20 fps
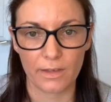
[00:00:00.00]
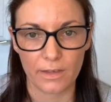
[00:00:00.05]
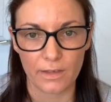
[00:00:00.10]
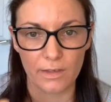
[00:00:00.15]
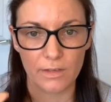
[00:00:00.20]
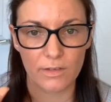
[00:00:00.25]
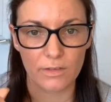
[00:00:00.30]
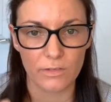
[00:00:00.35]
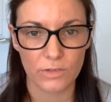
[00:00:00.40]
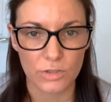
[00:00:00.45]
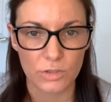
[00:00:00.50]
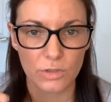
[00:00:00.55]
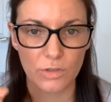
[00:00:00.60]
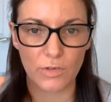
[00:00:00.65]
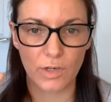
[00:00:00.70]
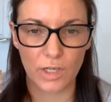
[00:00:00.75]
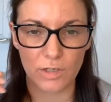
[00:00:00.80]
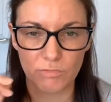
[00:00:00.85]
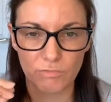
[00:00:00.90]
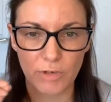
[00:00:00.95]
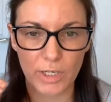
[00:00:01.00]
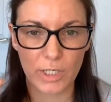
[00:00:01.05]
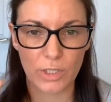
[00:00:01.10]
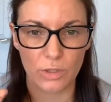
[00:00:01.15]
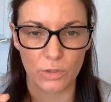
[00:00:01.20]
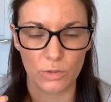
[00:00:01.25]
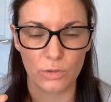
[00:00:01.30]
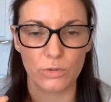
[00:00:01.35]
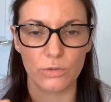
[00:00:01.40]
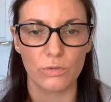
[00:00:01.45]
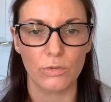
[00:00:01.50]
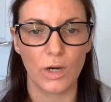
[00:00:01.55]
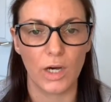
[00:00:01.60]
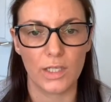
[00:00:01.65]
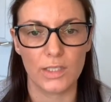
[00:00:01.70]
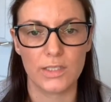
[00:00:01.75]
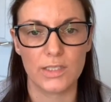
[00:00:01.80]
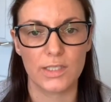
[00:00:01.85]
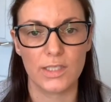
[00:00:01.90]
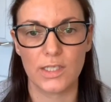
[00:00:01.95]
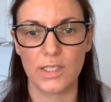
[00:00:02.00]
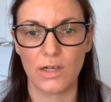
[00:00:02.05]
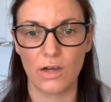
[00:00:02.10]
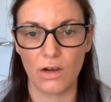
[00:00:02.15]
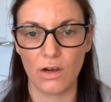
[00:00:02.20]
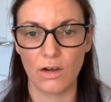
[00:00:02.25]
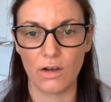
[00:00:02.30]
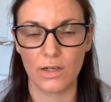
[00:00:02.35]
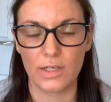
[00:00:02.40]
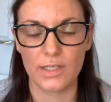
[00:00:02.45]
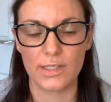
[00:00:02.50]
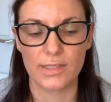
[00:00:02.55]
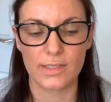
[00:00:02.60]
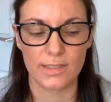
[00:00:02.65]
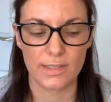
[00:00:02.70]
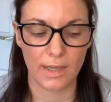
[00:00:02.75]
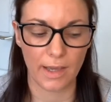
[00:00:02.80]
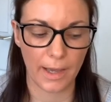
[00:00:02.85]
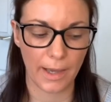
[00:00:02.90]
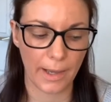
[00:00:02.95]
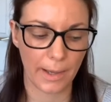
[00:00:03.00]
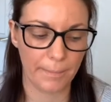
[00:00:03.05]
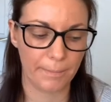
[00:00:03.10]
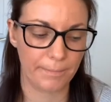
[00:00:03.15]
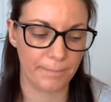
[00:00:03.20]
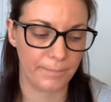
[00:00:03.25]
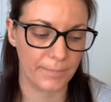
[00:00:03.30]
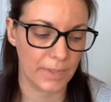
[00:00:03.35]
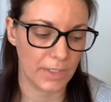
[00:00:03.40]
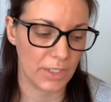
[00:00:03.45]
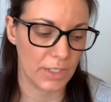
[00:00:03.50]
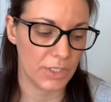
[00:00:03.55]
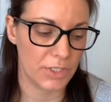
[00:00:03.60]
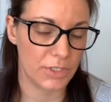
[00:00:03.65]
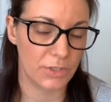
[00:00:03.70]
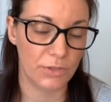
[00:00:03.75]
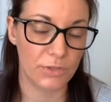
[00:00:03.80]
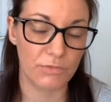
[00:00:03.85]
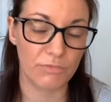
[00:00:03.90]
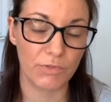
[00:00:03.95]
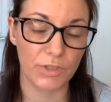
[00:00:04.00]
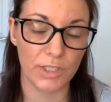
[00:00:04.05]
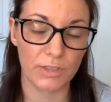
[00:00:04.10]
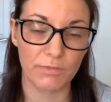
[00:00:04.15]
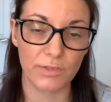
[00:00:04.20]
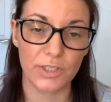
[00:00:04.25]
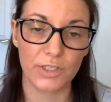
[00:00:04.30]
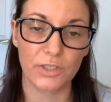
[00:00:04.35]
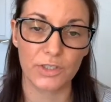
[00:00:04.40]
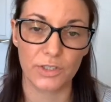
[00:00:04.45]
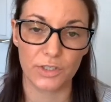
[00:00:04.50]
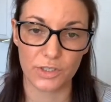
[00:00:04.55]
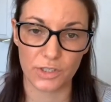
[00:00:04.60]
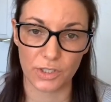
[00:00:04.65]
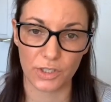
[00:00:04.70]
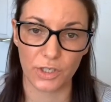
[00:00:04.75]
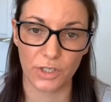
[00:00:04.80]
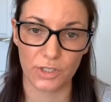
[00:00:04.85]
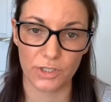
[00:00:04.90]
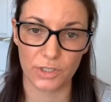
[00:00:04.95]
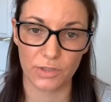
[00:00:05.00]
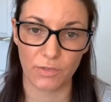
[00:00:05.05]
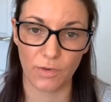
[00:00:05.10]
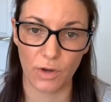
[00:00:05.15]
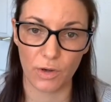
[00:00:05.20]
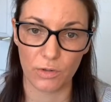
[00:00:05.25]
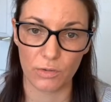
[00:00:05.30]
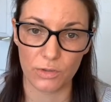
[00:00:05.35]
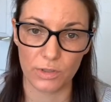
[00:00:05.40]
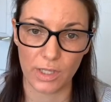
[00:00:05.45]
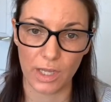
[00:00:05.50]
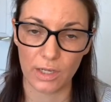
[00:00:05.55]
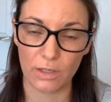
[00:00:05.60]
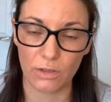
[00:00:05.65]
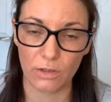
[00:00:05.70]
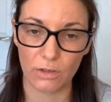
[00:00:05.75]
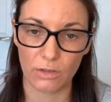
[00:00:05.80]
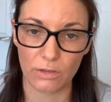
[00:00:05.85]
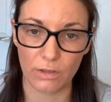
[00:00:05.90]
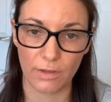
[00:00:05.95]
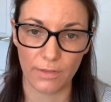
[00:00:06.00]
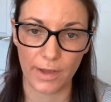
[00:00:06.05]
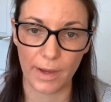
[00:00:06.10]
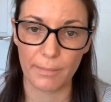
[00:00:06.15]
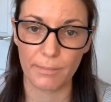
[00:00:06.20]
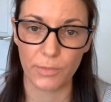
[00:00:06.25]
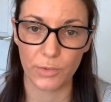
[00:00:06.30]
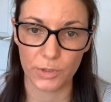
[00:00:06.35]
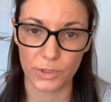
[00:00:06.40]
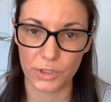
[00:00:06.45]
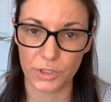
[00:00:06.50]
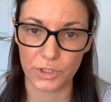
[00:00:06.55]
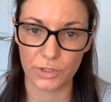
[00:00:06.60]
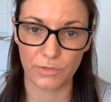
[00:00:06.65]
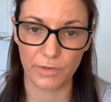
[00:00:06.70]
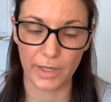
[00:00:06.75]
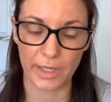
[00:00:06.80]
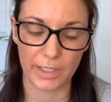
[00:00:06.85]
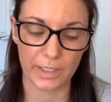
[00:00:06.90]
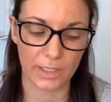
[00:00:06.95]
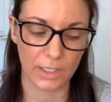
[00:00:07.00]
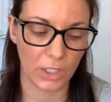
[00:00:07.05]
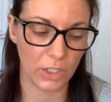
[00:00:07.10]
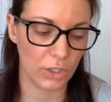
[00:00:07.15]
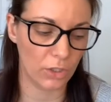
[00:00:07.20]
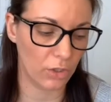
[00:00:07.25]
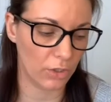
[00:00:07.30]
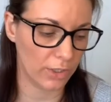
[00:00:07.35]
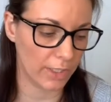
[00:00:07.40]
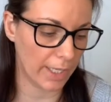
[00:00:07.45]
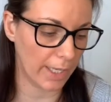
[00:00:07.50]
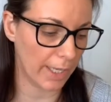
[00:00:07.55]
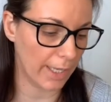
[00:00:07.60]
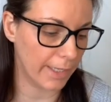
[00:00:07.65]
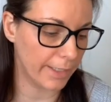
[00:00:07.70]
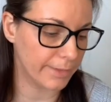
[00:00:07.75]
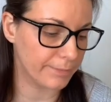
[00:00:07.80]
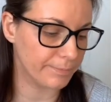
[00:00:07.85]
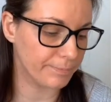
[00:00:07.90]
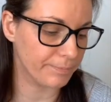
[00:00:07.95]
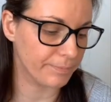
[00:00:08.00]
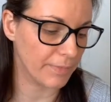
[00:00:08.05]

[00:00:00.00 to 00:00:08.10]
sort of like wrinkle under the eyes, so it's really good to kind of hold that moisture in, lock it in.